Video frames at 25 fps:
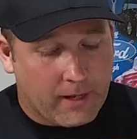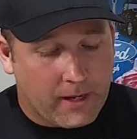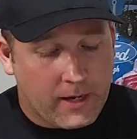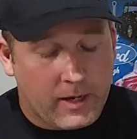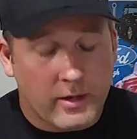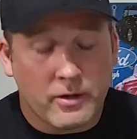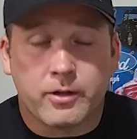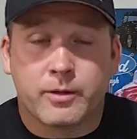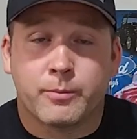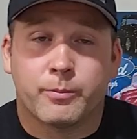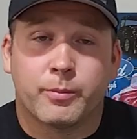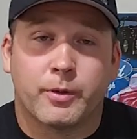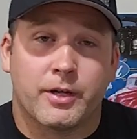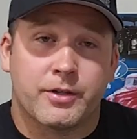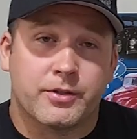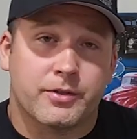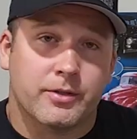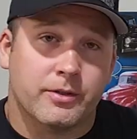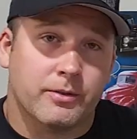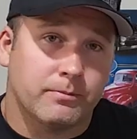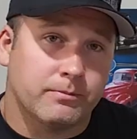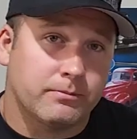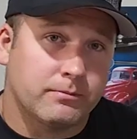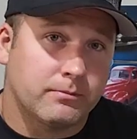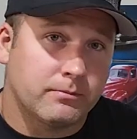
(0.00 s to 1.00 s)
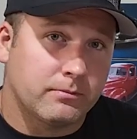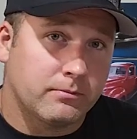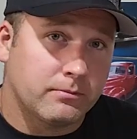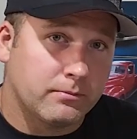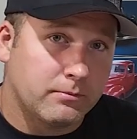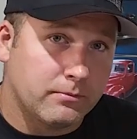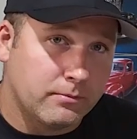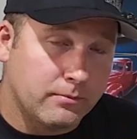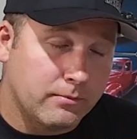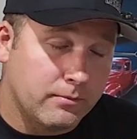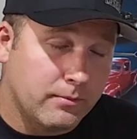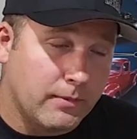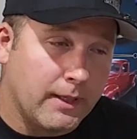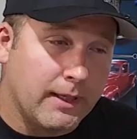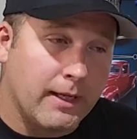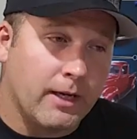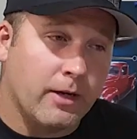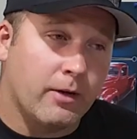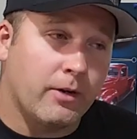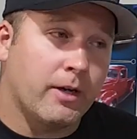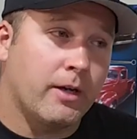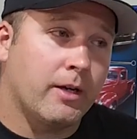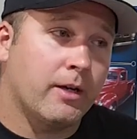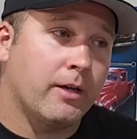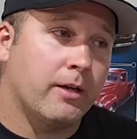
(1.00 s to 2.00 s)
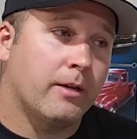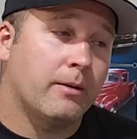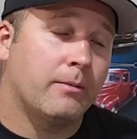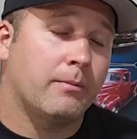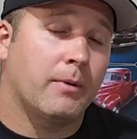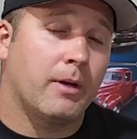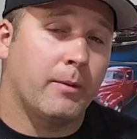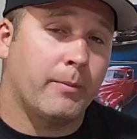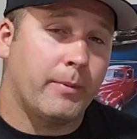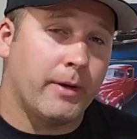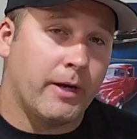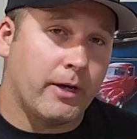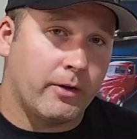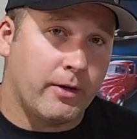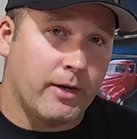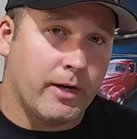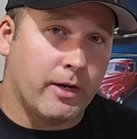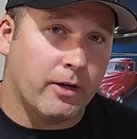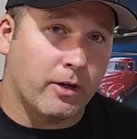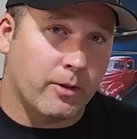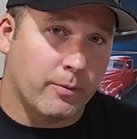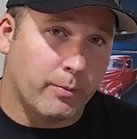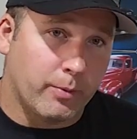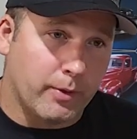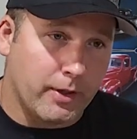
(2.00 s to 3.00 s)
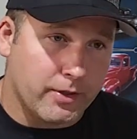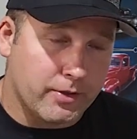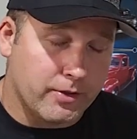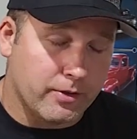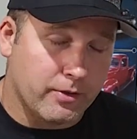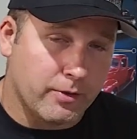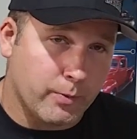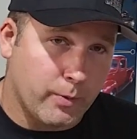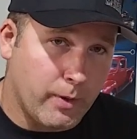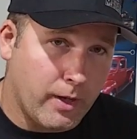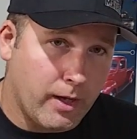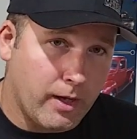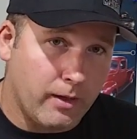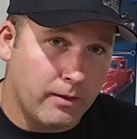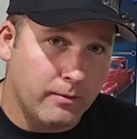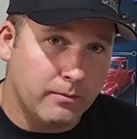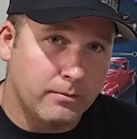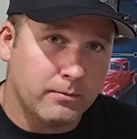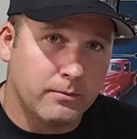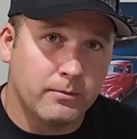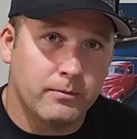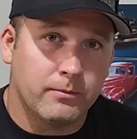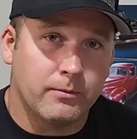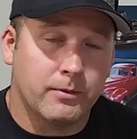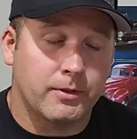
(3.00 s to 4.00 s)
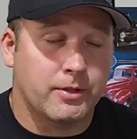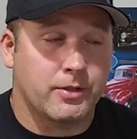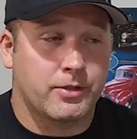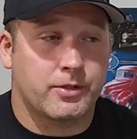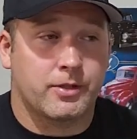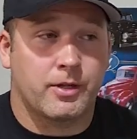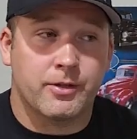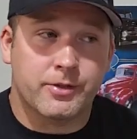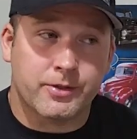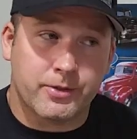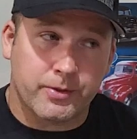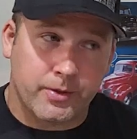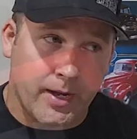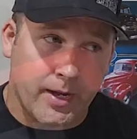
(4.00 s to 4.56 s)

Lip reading: Air compressor. I carry a battery air compressor as well, which is also